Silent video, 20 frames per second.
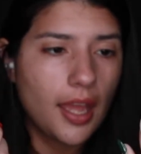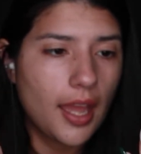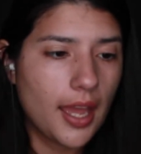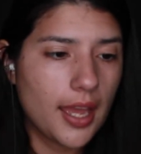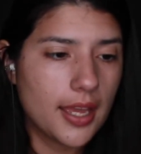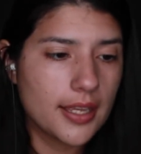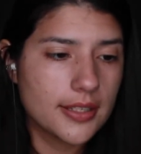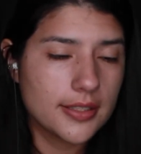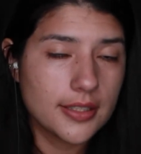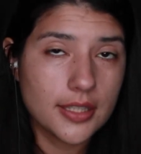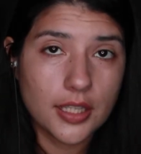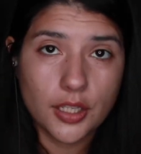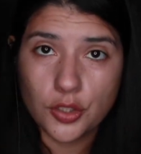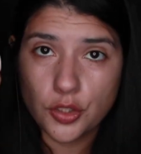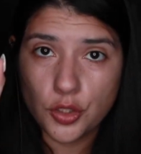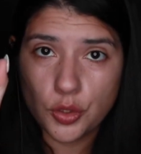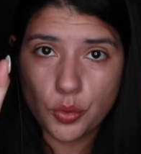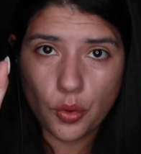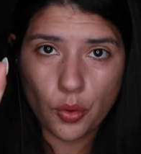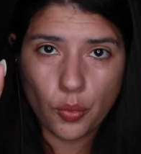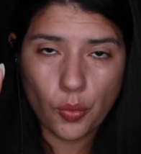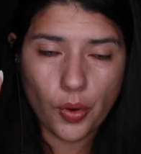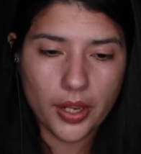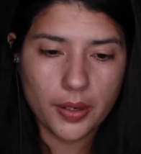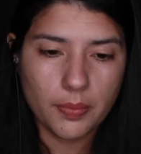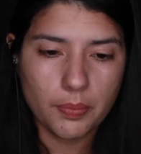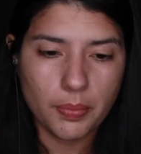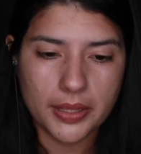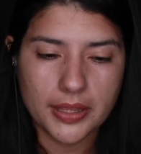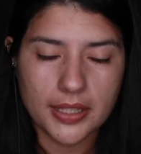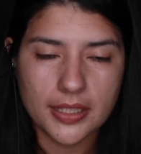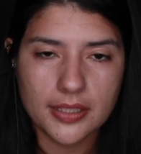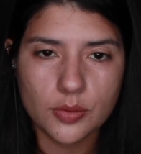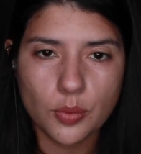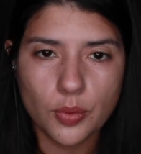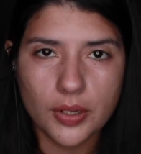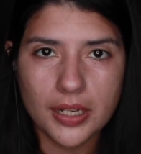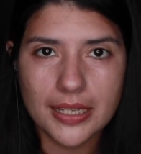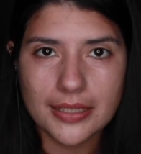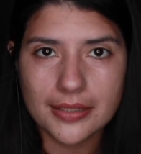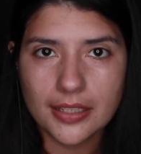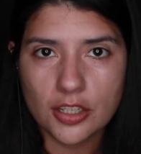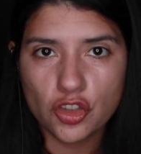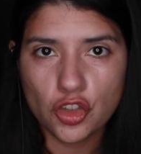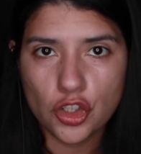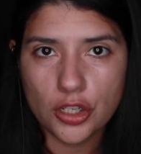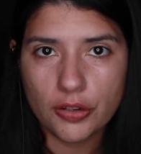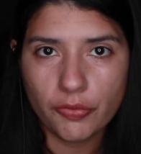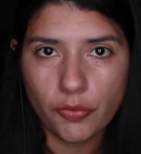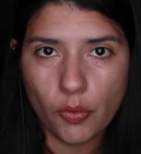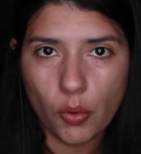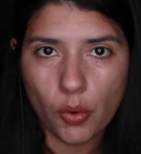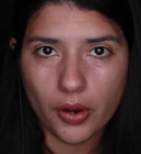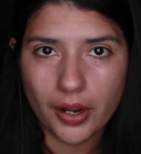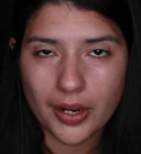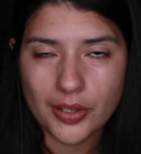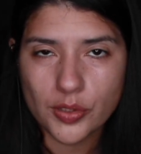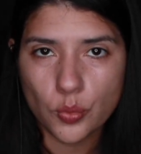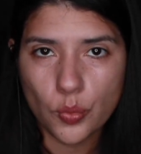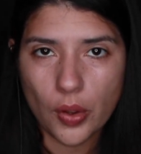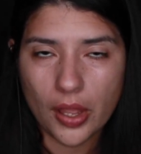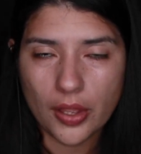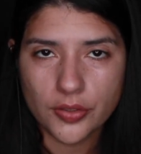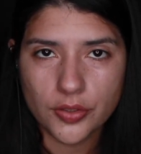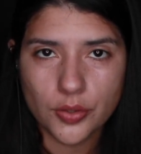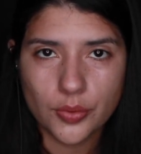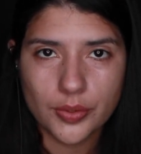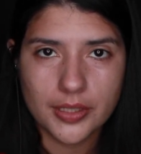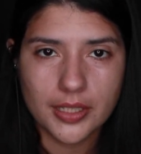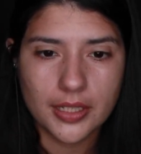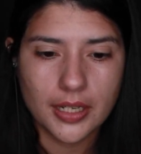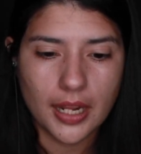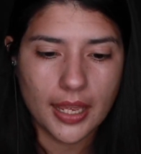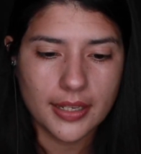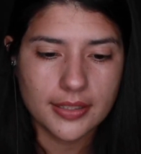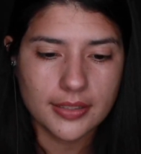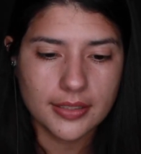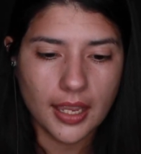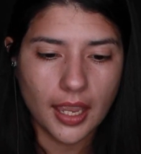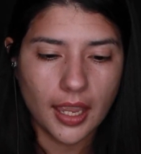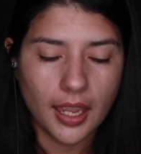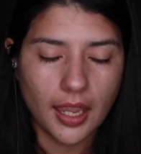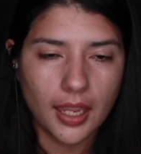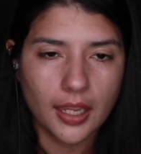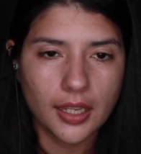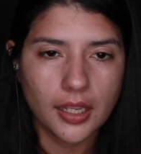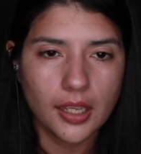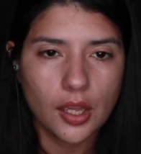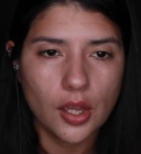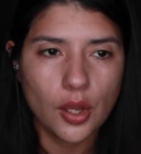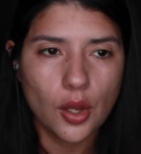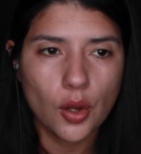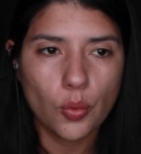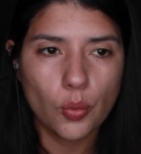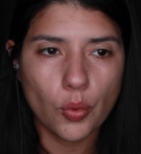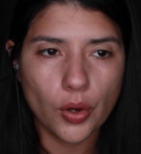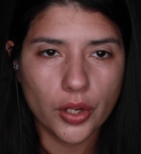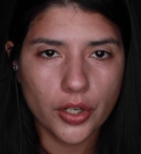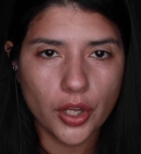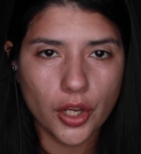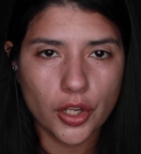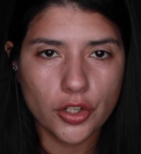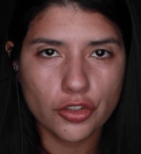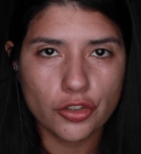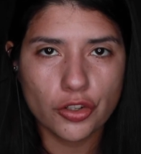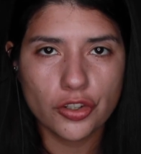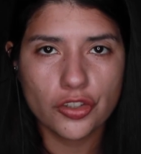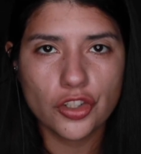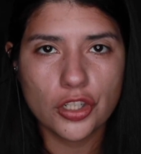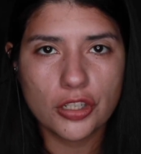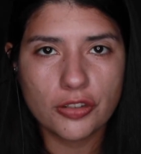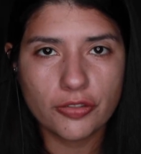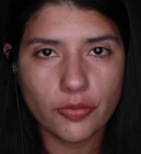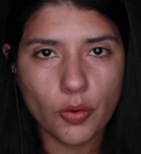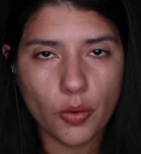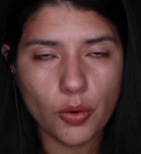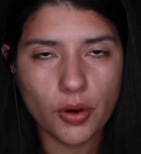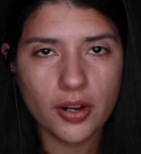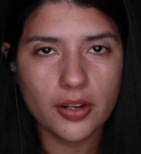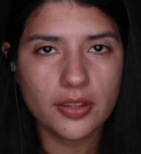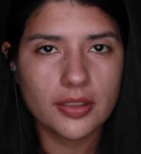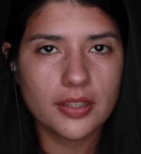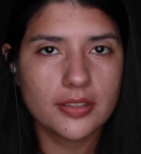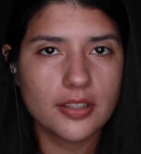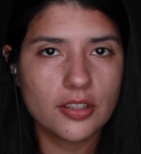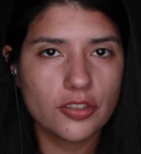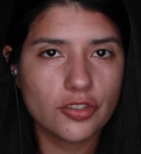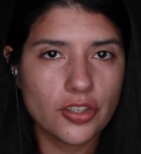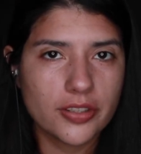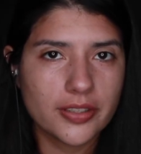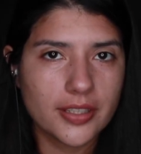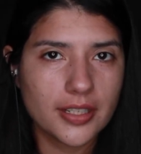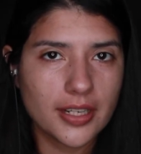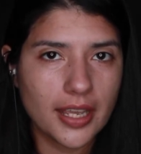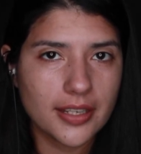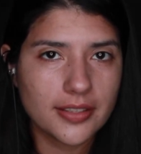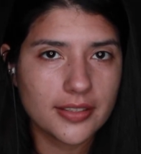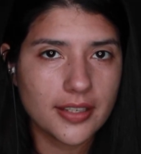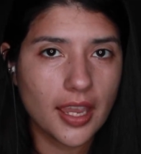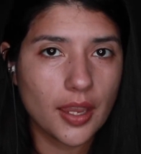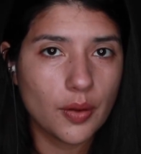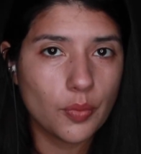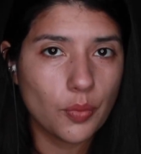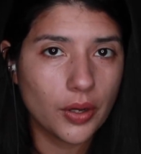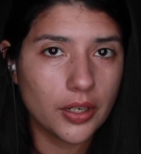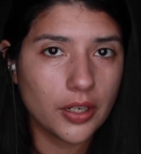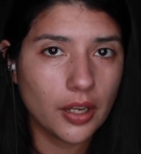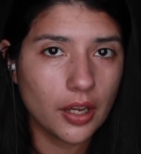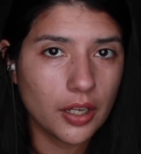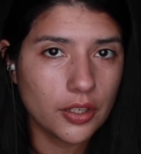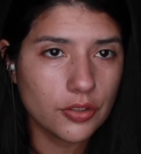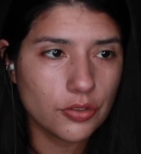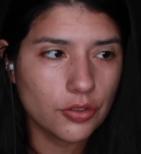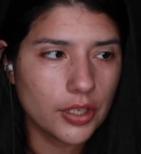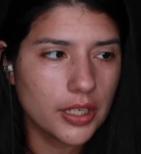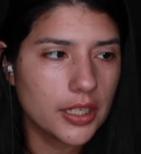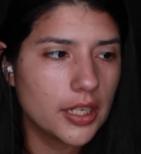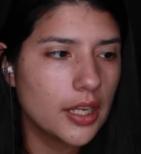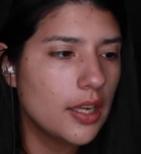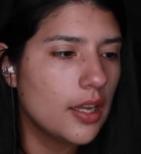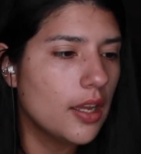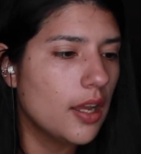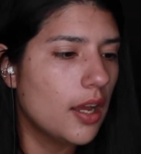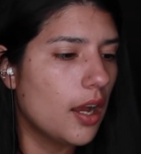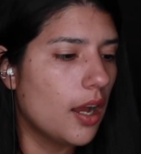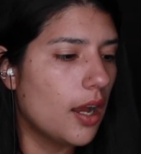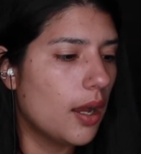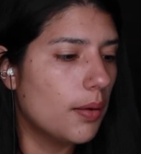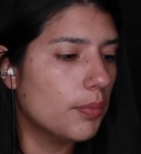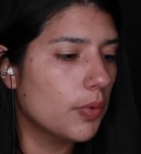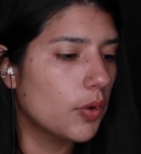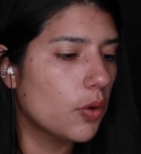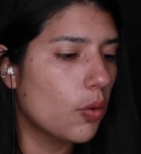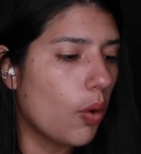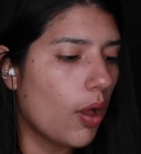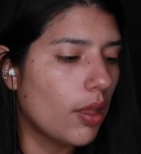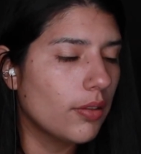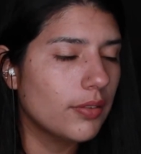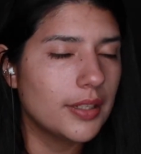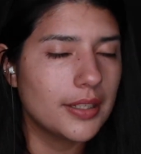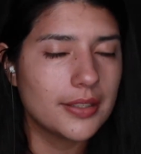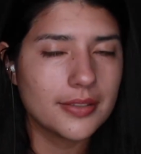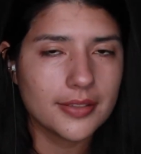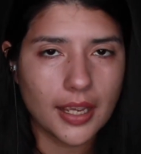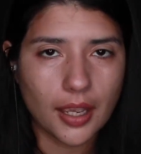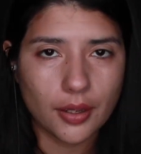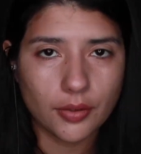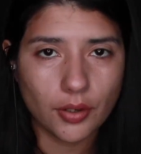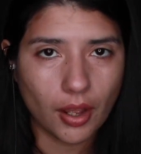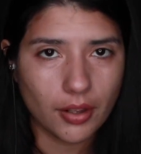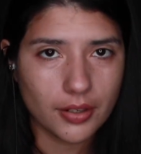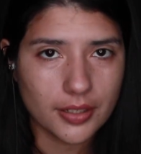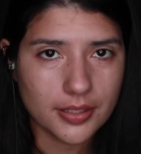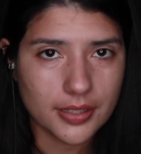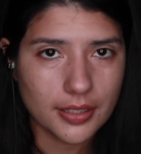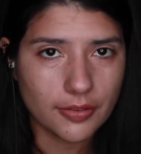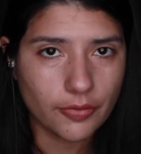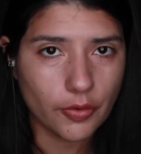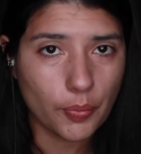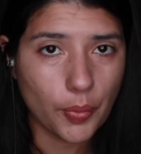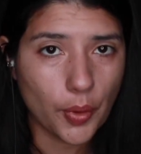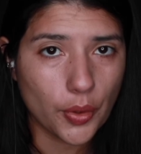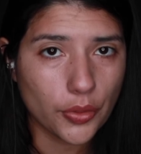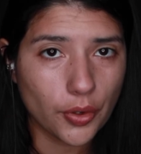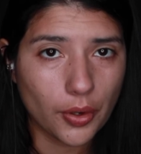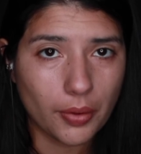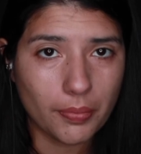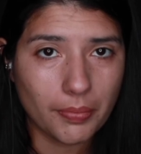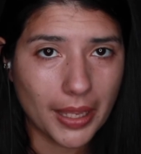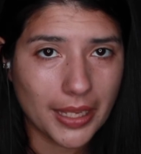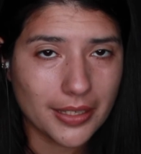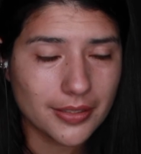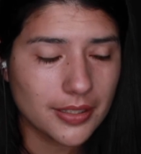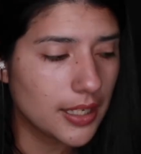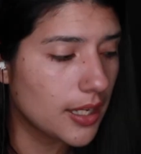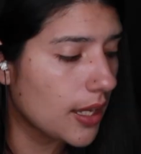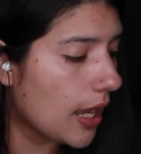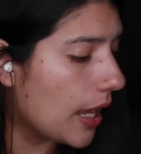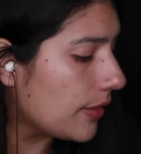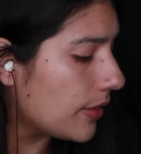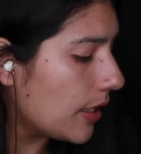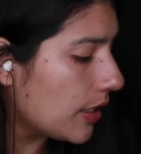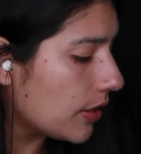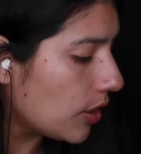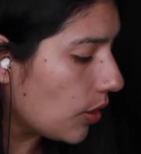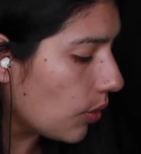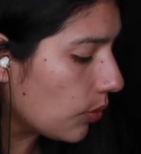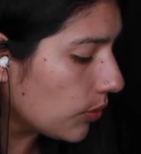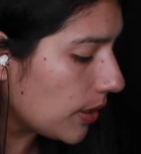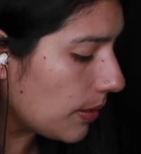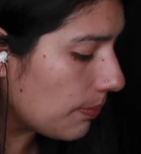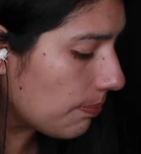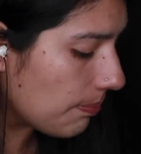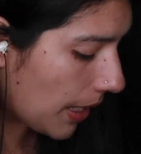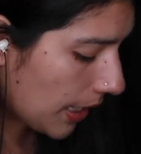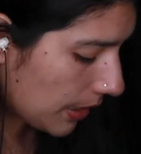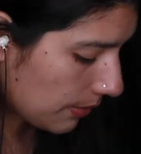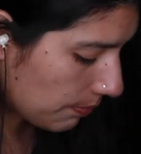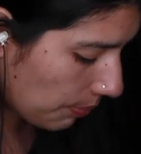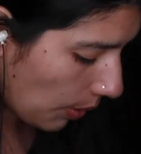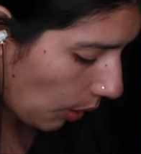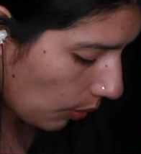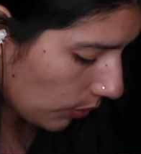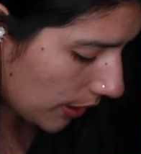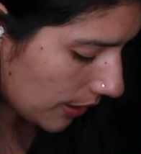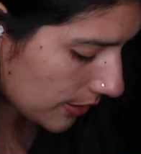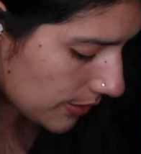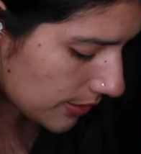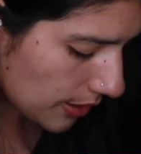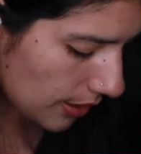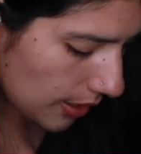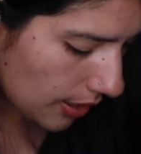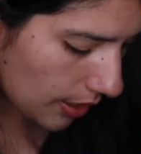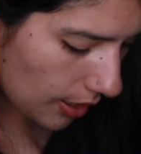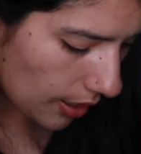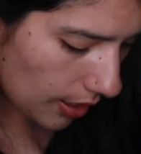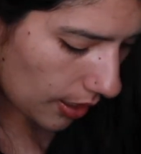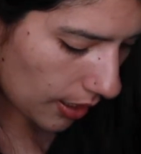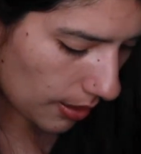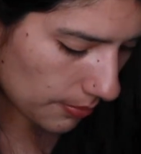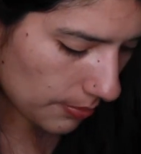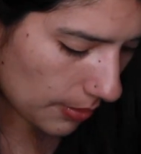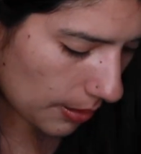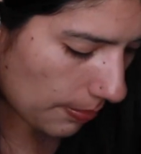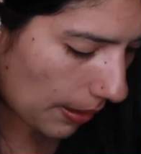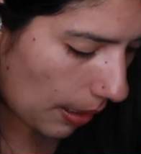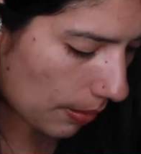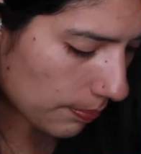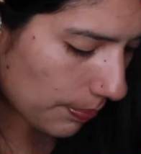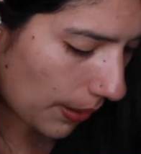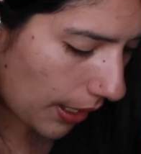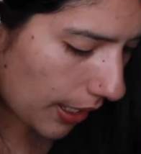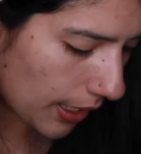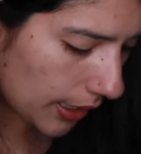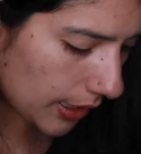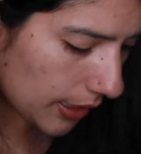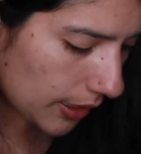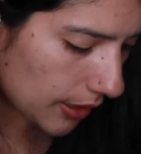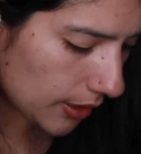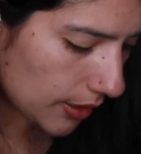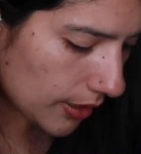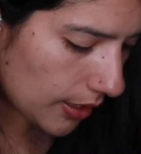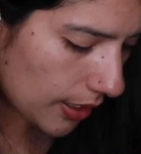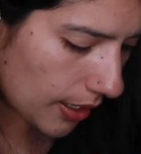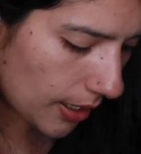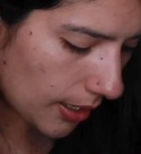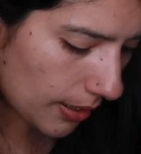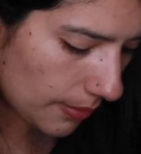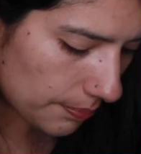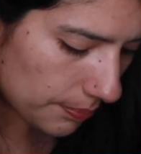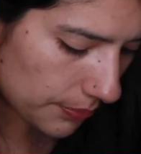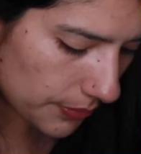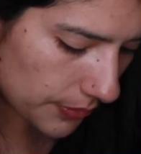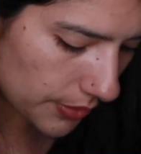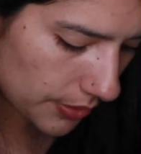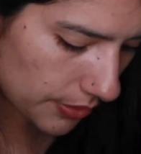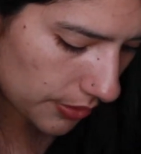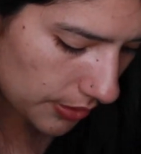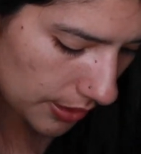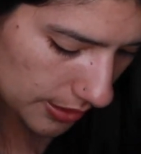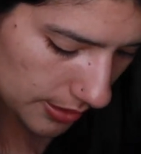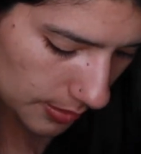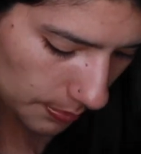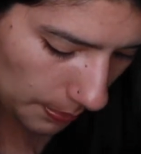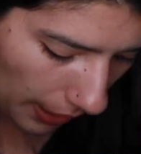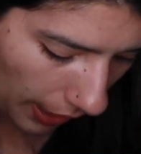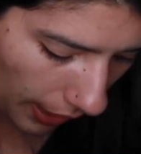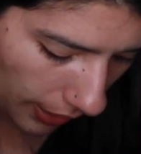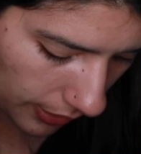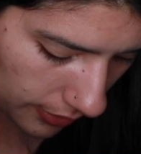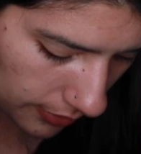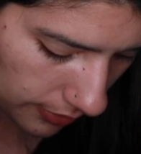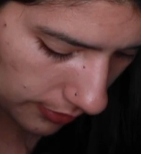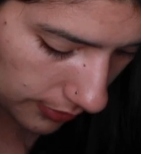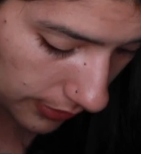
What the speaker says: as the newer one, but this one is a G4 as well. So it's an SK100 G4. This is just an SK100. Quality sound, honestly, for both are amazing. I think the only main bonus about buying this pack